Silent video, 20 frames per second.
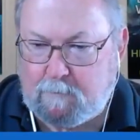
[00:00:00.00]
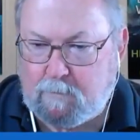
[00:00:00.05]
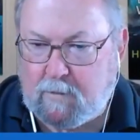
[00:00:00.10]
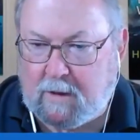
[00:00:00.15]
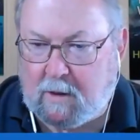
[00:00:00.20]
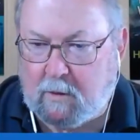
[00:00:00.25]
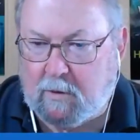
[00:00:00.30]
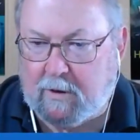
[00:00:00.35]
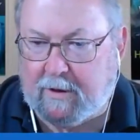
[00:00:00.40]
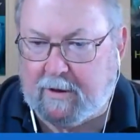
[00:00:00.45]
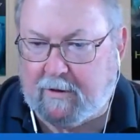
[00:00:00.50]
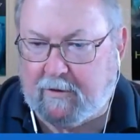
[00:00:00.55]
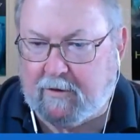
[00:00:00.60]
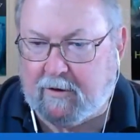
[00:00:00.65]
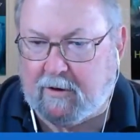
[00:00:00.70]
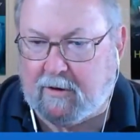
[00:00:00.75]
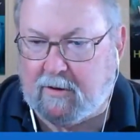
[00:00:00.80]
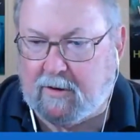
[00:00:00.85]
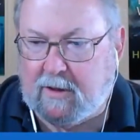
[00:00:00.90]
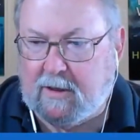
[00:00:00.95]
with it.
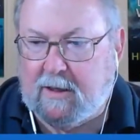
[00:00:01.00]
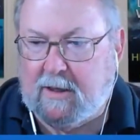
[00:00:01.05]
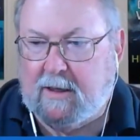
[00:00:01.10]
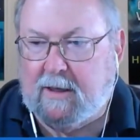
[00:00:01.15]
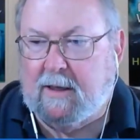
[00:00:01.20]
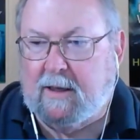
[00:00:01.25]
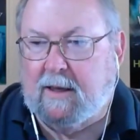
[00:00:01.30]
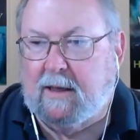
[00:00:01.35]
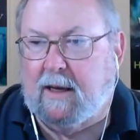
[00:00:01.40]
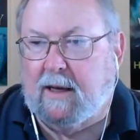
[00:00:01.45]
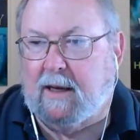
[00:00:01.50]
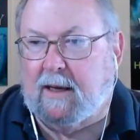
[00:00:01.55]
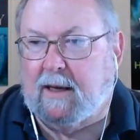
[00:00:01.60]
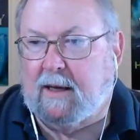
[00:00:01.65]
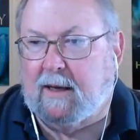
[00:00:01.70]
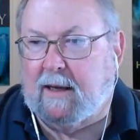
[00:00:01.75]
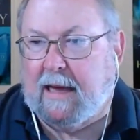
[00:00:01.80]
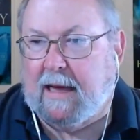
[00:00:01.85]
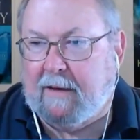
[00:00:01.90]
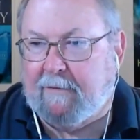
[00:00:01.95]
So
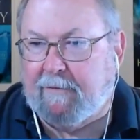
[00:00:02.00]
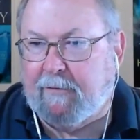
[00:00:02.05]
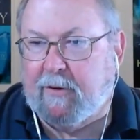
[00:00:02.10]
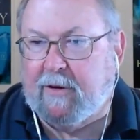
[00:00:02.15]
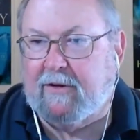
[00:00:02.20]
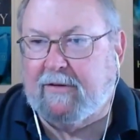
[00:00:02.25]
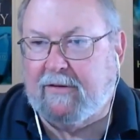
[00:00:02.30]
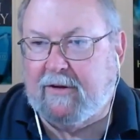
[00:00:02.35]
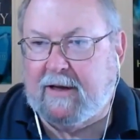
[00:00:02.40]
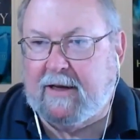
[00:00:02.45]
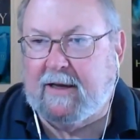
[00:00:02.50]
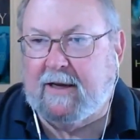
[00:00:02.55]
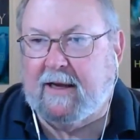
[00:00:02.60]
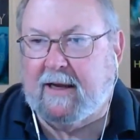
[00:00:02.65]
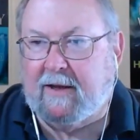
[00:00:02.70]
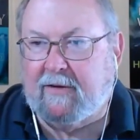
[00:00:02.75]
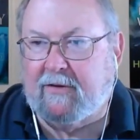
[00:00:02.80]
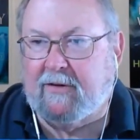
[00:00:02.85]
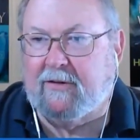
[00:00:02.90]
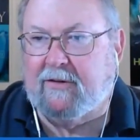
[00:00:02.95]
uh, every scene
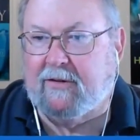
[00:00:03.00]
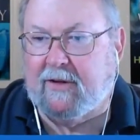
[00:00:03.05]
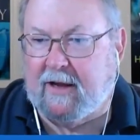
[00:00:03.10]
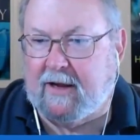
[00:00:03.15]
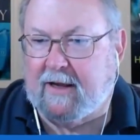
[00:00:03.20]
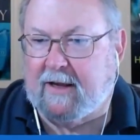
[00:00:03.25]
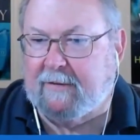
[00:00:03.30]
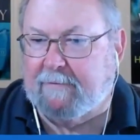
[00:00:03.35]
has a setting.